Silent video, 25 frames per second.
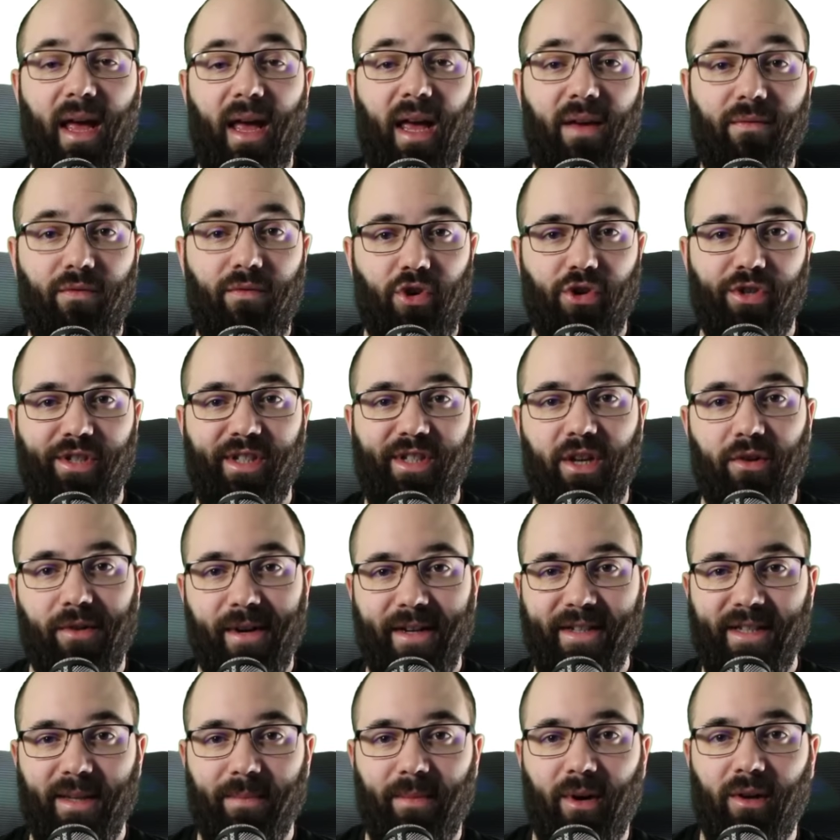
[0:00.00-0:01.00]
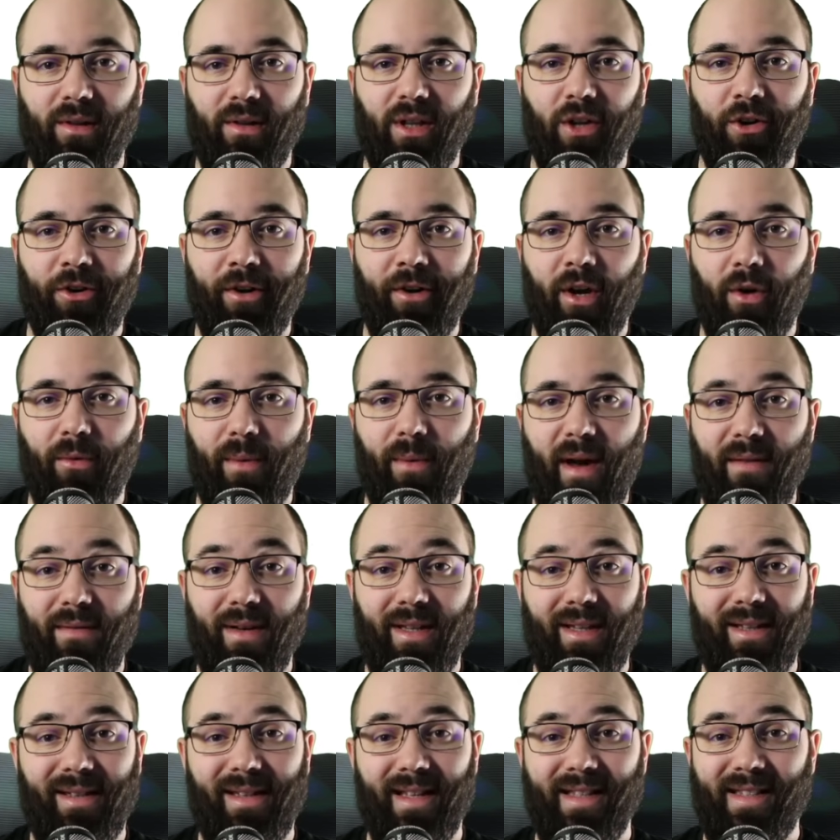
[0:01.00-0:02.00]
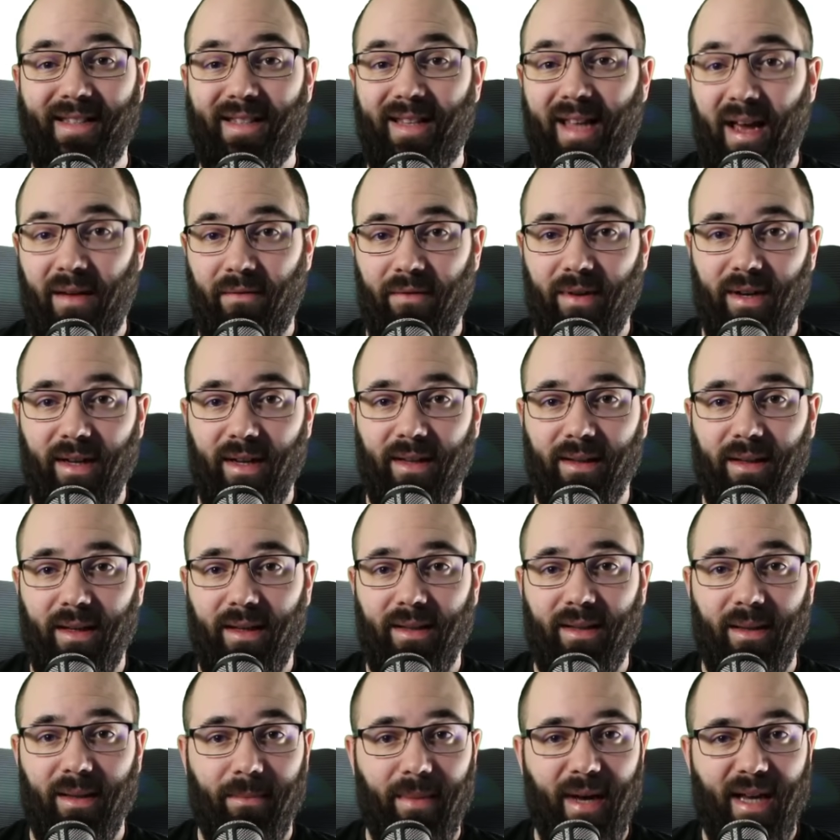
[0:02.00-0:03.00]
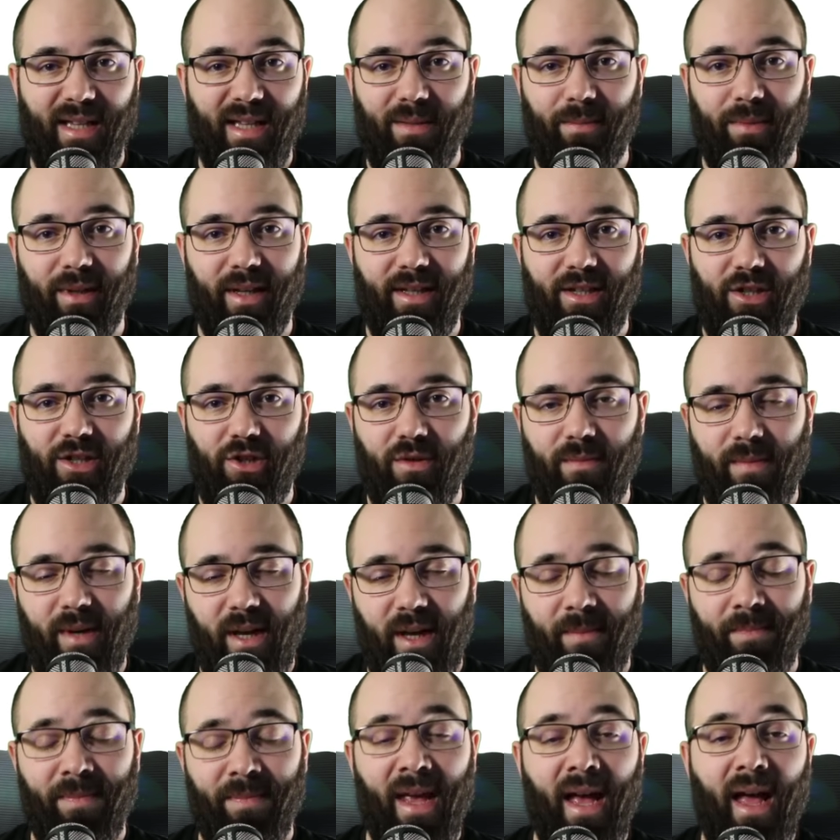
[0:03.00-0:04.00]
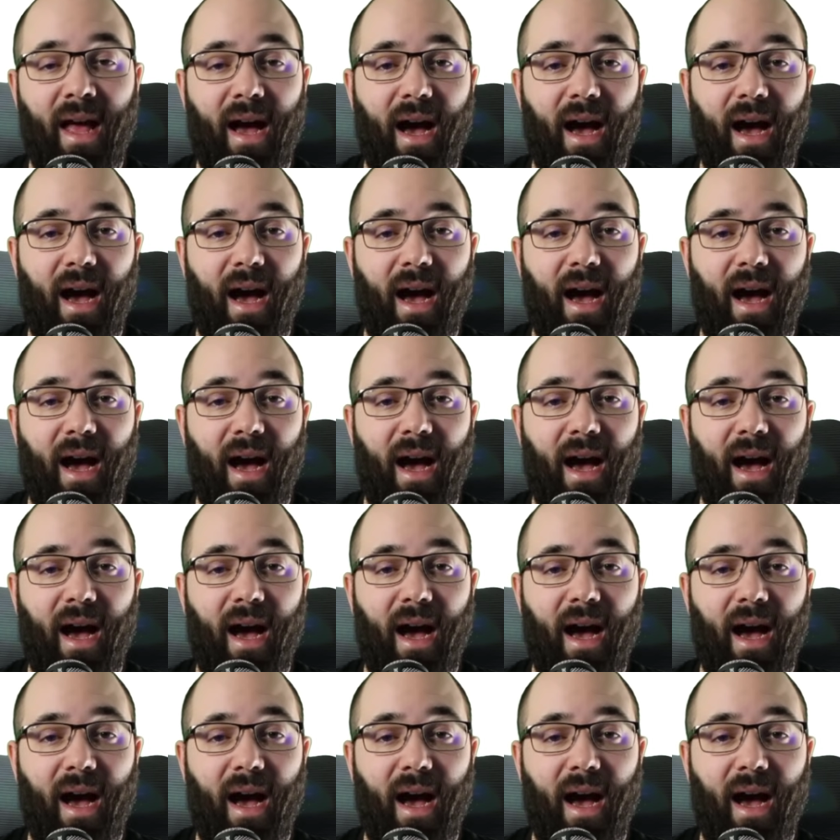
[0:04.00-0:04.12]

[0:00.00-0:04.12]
If you're serious about learning Revit, that's definitely the best place to be.